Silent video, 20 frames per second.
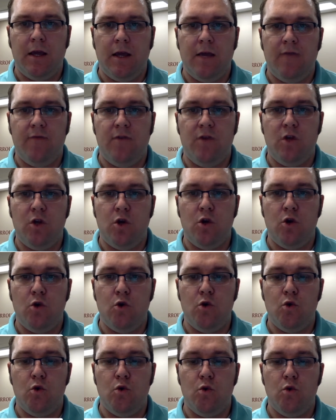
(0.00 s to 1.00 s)
if
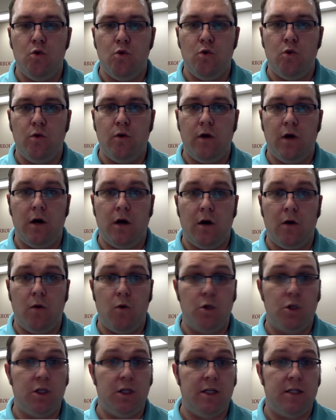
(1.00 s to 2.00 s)
you are
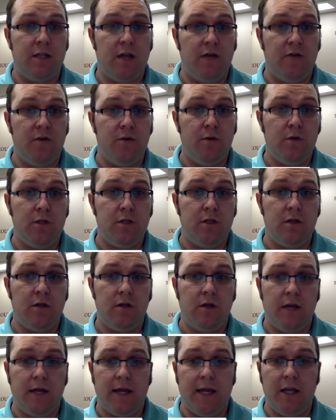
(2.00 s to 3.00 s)
watching this afterwards,
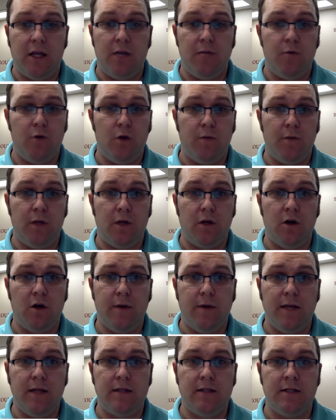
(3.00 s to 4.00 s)
again, you can put them in the
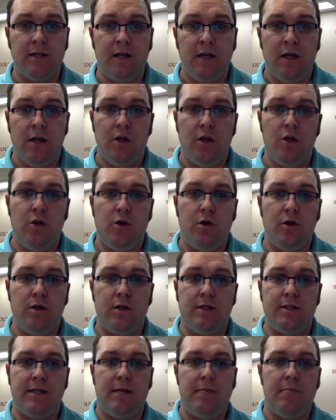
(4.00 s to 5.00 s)
comments. You
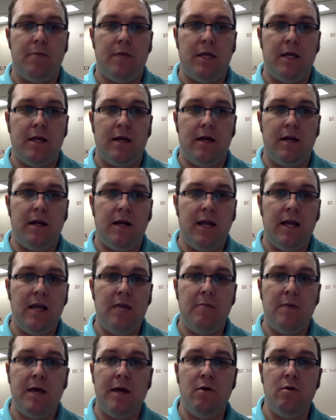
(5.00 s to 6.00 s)
can send me an
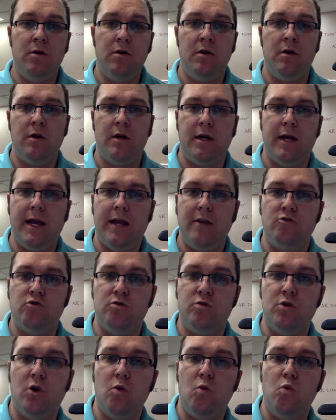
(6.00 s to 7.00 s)
email at
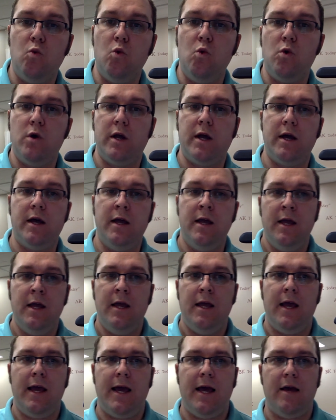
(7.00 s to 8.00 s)

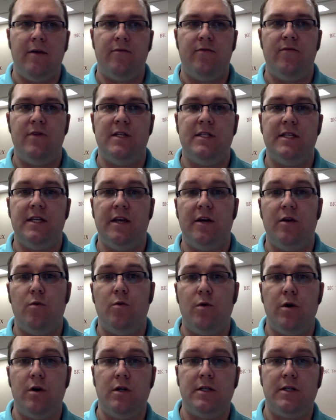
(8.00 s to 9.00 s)

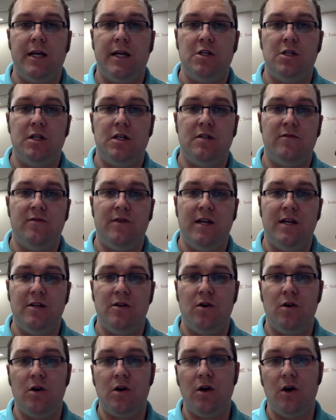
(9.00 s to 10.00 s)

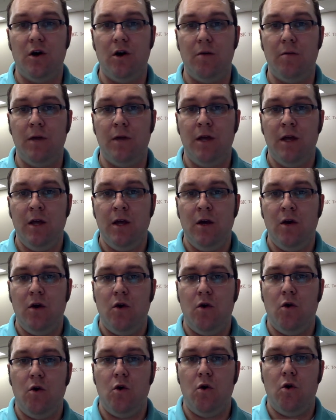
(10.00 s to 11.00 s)
andrew.walker@physioworkshsv.com,
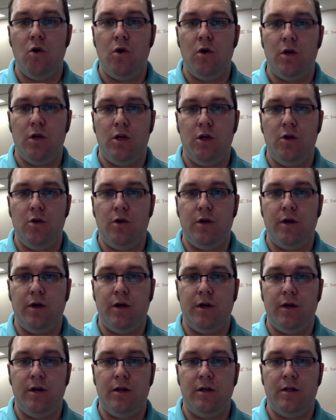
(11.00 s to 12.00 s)
or you
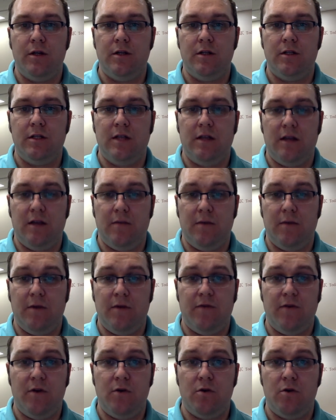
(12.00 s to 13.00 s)
can give me a
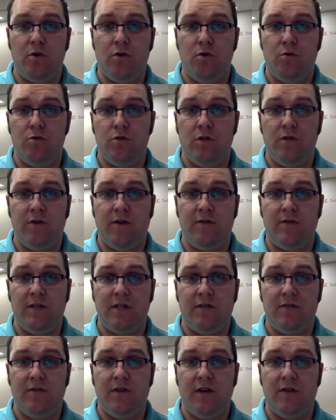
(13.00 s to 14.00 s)
phone call,
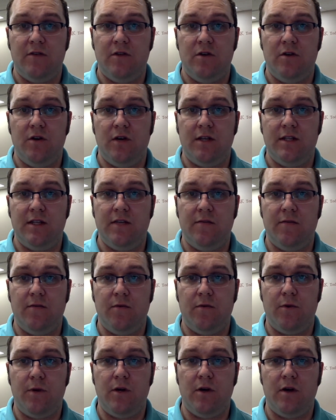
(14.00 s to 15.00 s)

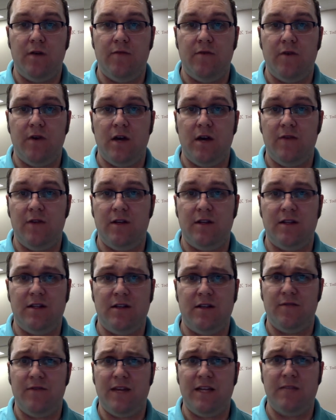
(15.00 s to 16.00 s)
256-529-7395. You can
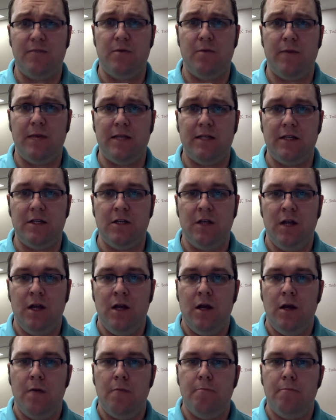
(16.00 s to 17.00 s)
Facebook message.
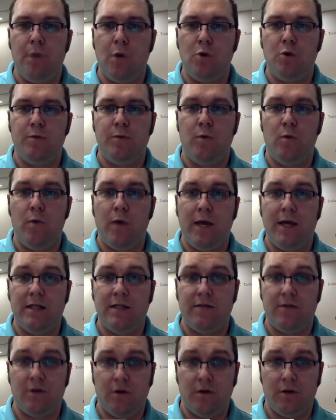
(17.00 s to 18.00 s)
Multiple ways
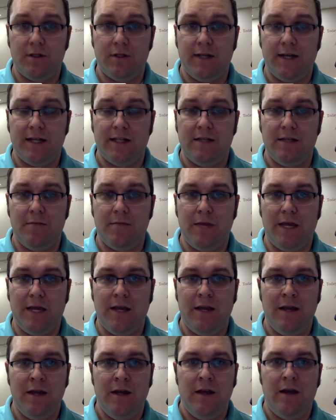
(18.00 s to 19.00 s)
of contacting me.
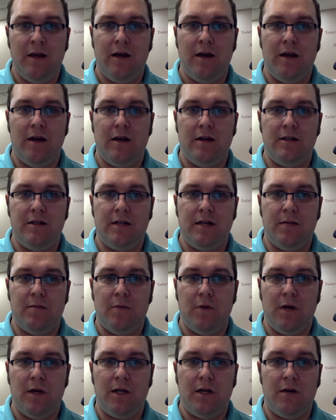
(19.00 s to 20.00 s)
And
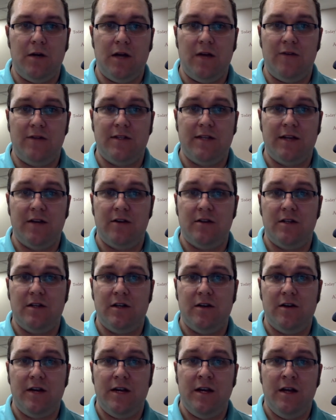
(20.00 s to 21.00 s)
I don't have a
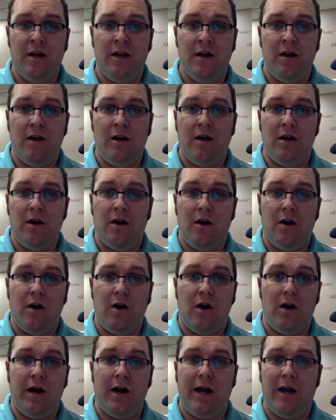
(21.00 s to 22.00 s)
secretary.
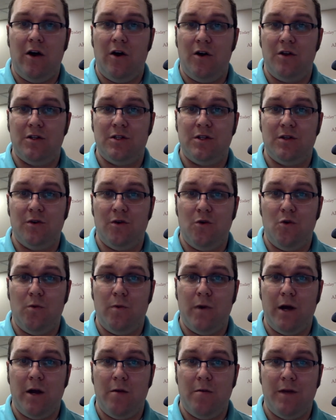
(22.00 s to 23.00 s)
I answer all
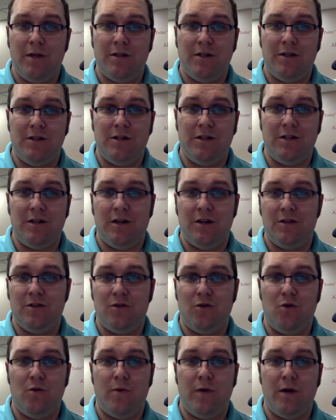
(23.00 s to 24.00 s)
my own messages. I
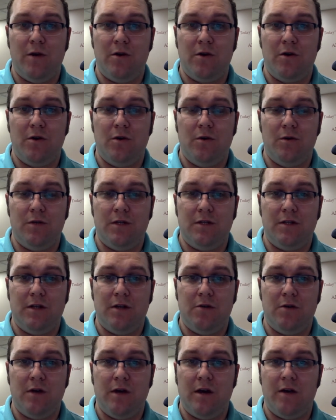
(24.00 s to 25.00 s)
answer all my own calls. There's
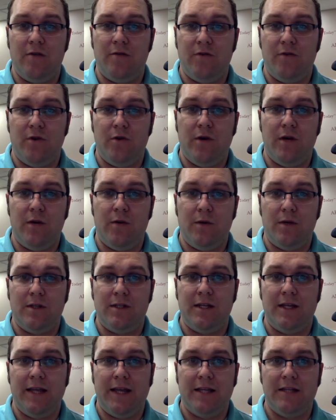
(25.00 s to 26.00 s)
no going through anyone
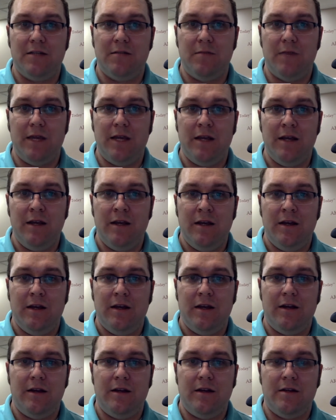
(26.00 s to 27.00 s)
to get to me.
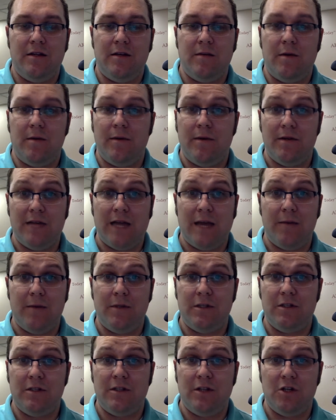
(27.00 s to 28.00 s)
And I'm happy
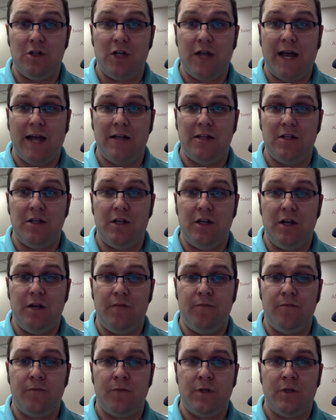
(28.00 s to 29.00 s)
just to chat to you.
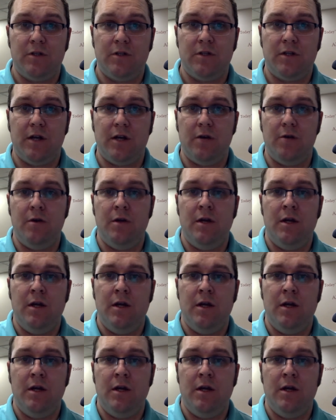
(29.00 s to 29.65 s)
So